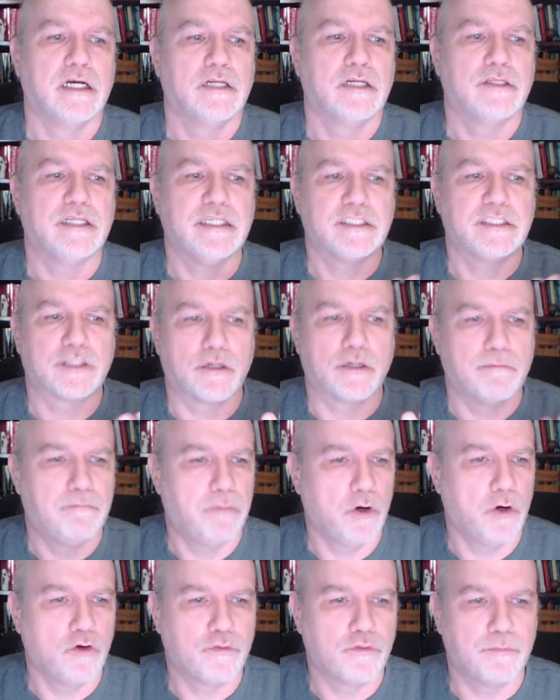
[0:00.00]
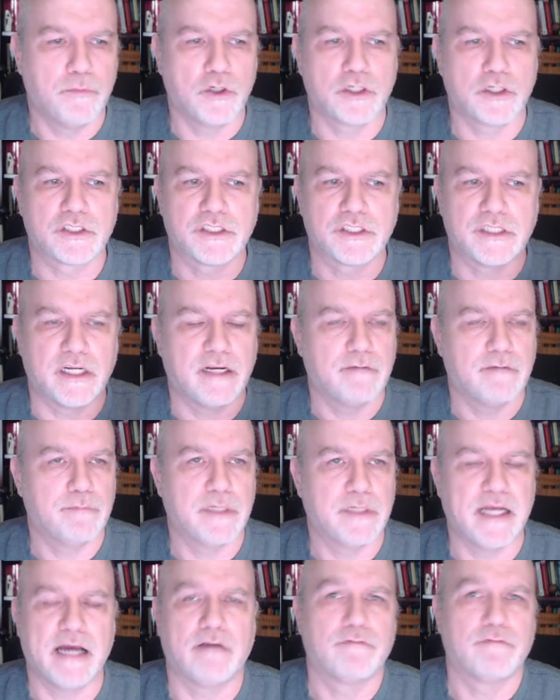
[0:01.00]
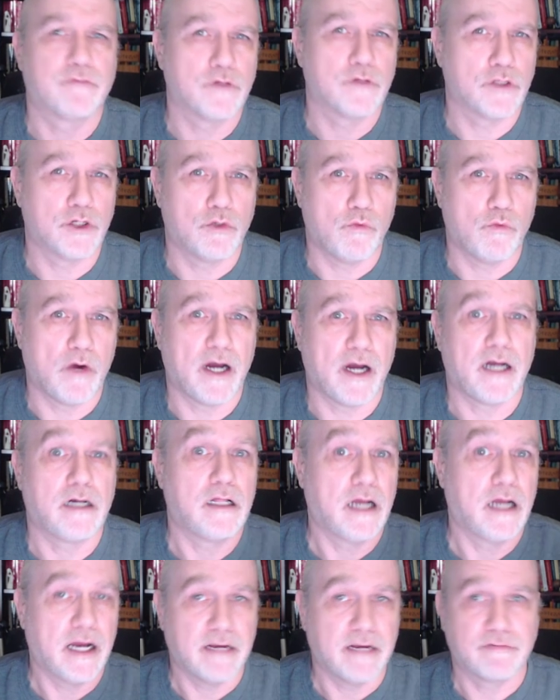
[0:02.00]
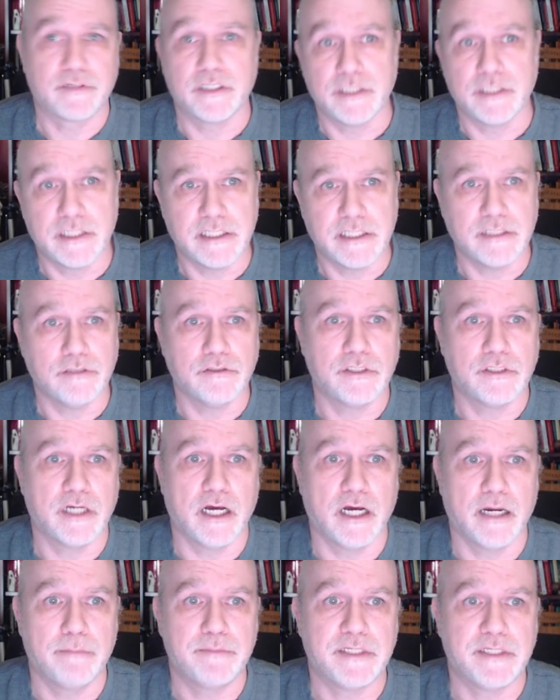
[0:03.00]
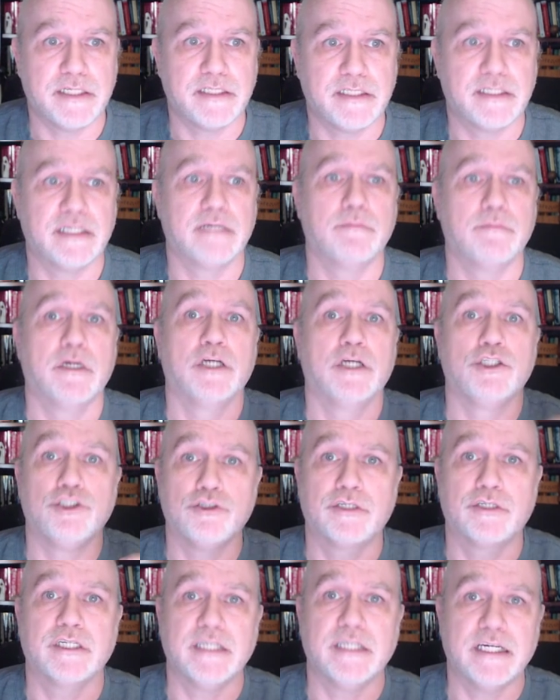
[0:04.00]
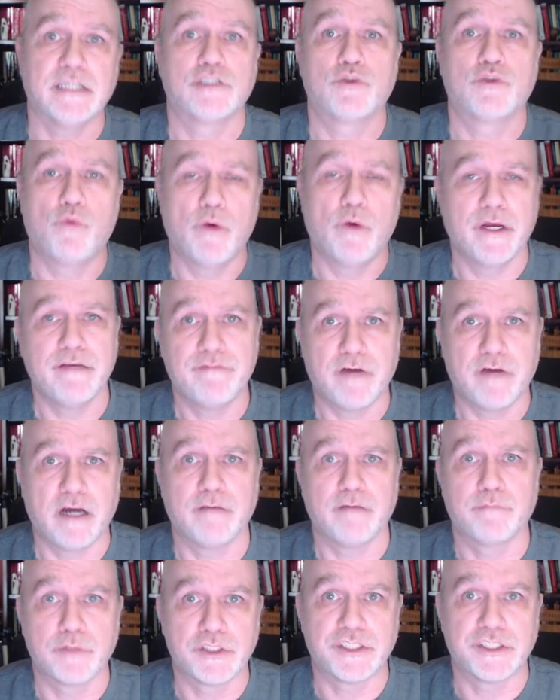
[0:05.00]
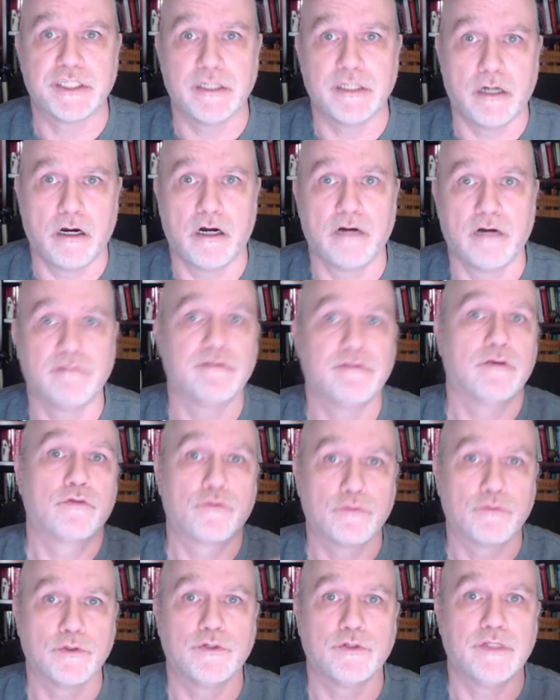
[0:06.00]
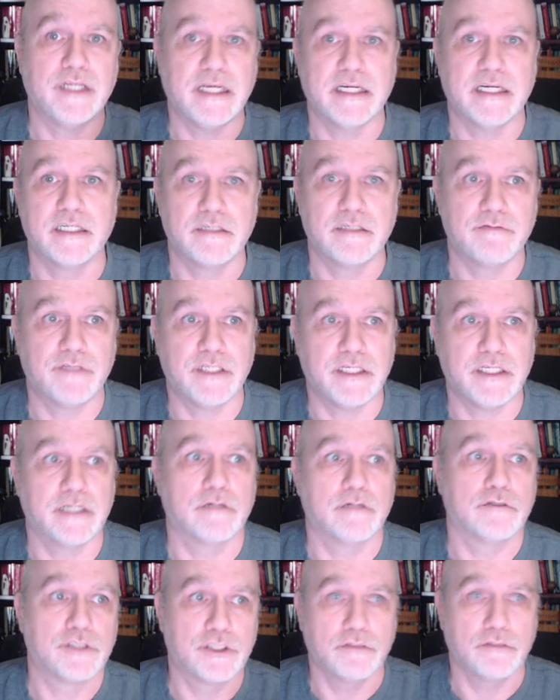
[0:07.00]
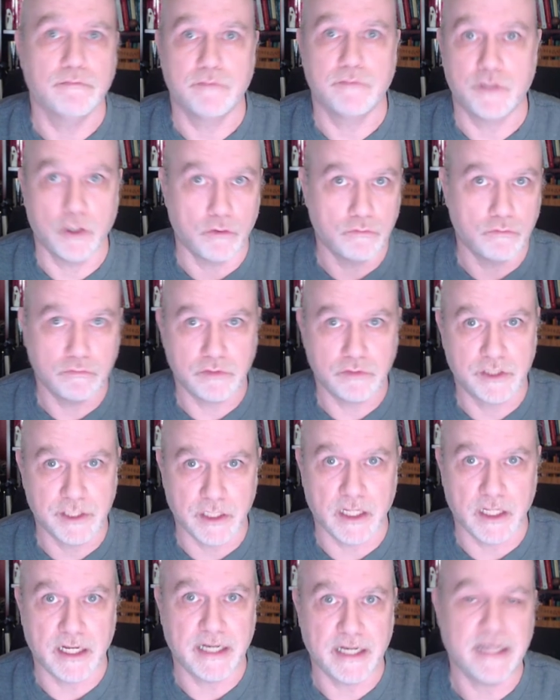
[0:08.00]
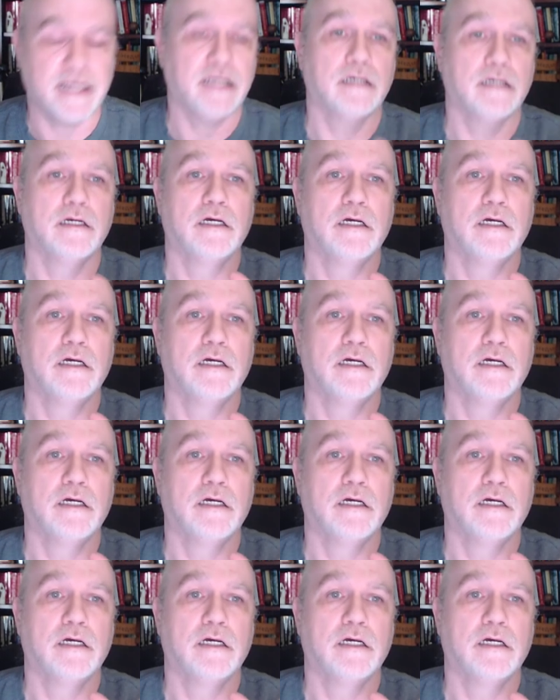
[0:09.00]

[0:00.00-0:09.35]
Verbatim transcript: These are both books that have been out for a little while. I have continued to update them. You can get 25% off through the end of the year, so don't delay.